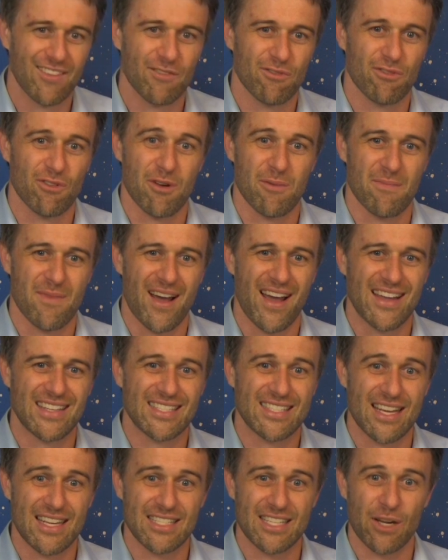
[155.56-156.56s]
from
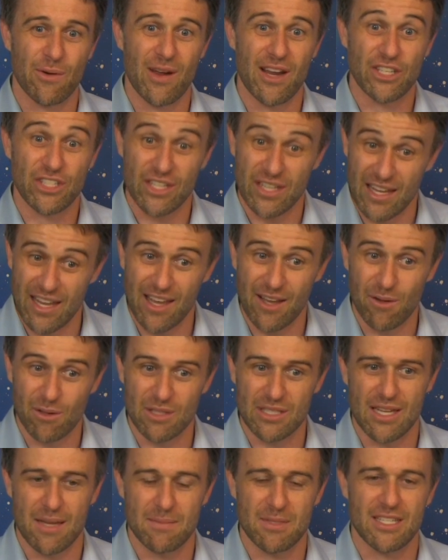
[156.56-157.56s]
Einstein's equation E
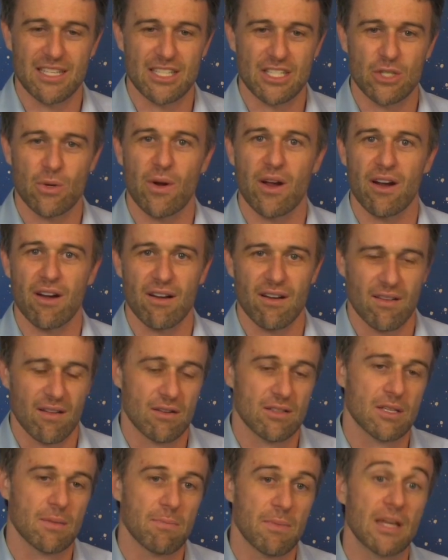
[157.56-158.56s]
equals mc squared,
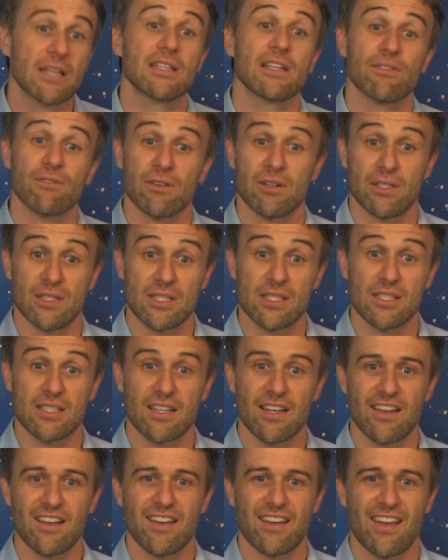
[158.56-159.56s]
there's a big
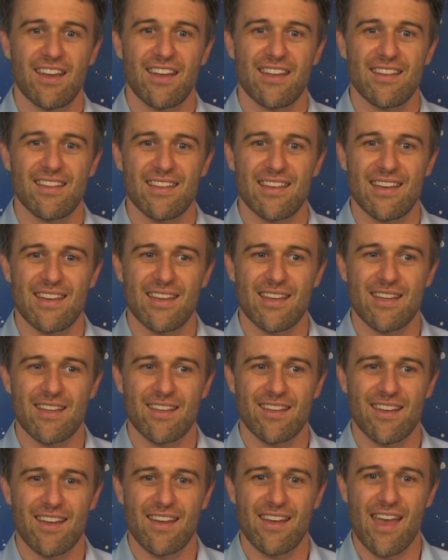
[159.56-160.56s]
difference in the
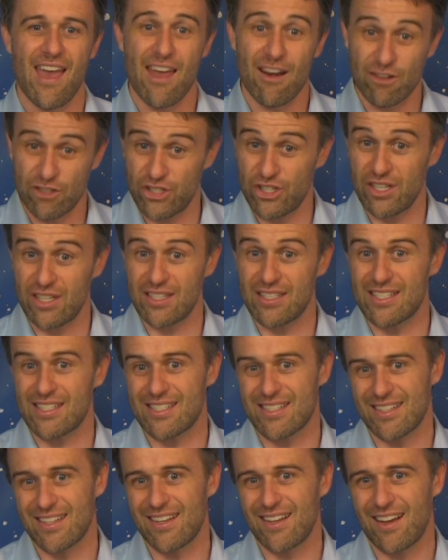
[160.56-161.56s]

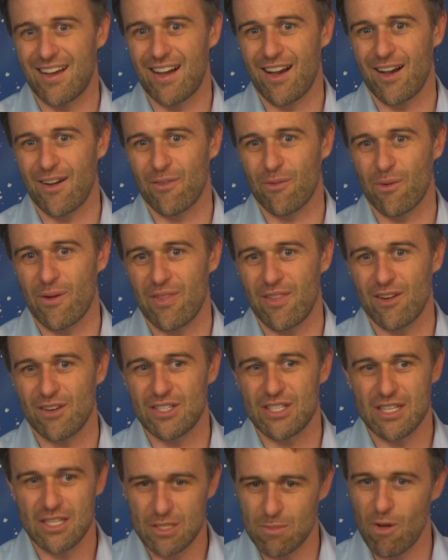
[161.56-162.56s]
energies uh, when
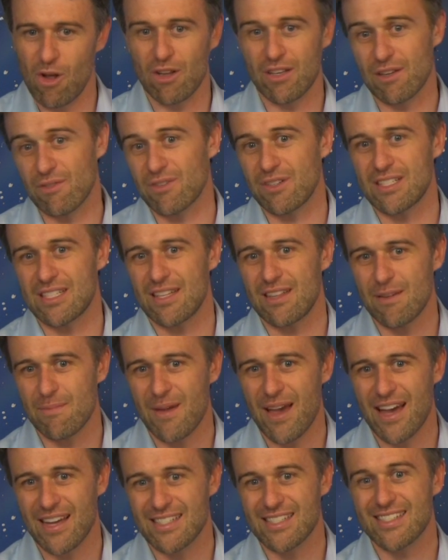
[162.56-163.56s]
there's a small difference in
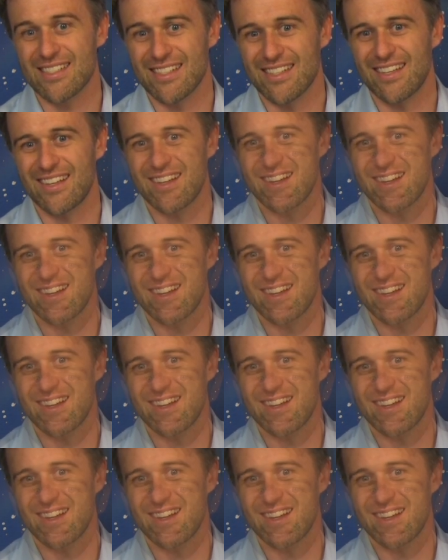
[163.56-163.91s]
the mass.